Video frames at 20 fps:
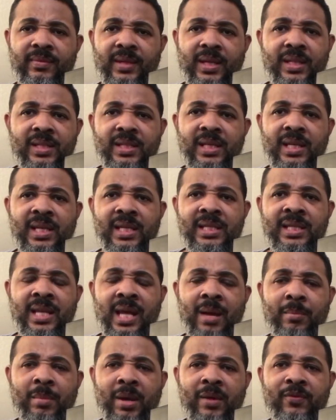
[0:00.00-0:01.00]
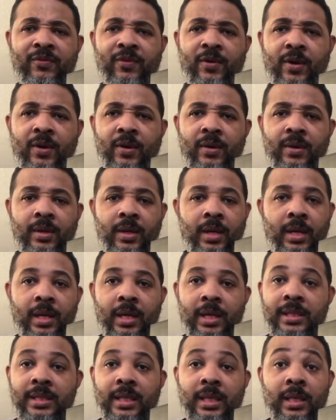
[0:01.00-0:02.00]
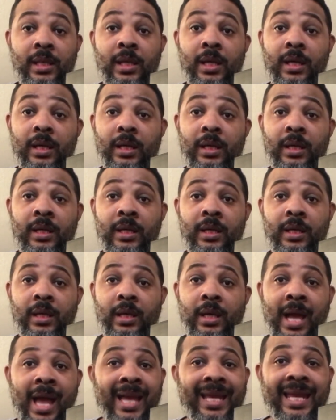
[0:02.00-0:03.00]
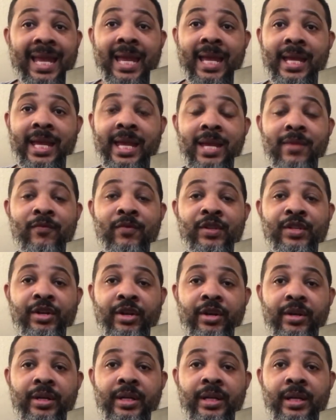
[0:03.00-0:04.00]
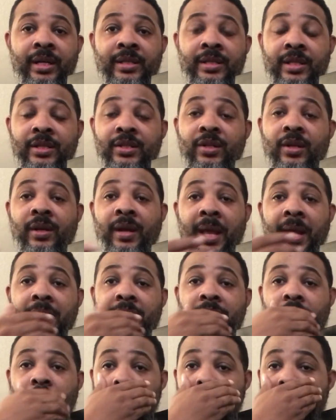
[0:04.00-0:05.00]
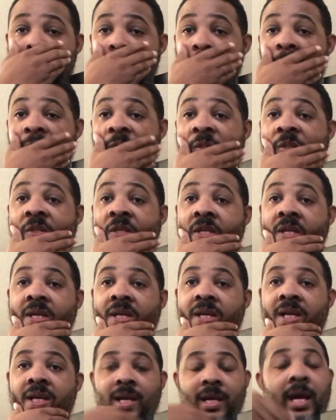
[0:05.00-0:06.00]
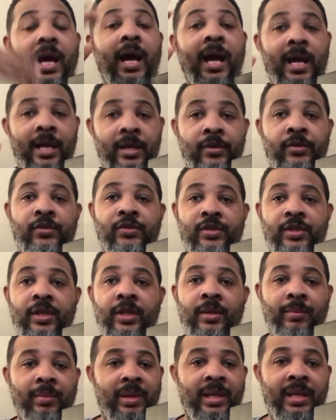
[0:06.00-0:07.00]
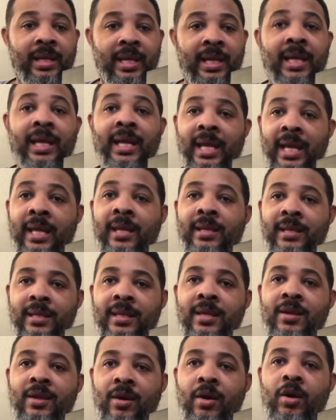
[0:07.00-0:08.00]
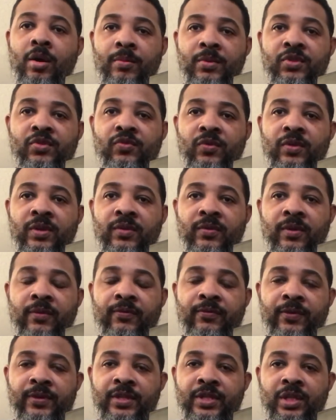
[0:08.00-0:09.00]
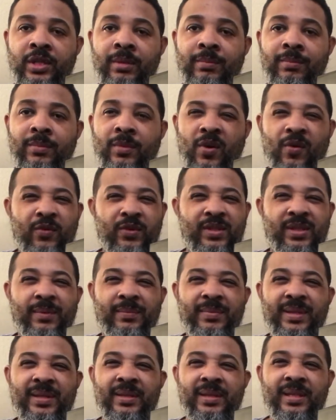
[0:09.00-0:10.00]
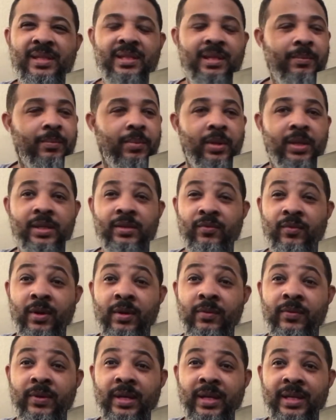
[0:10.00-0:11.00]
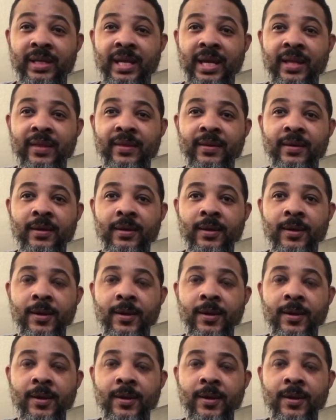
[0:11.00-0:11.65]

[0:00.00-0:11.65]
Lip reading: I said, it's not my fault. He said, look, I can't keep returning these. They're starting to ask questions. I understood, but it almost ruined a friendship over something as simple as Red Ring of Death.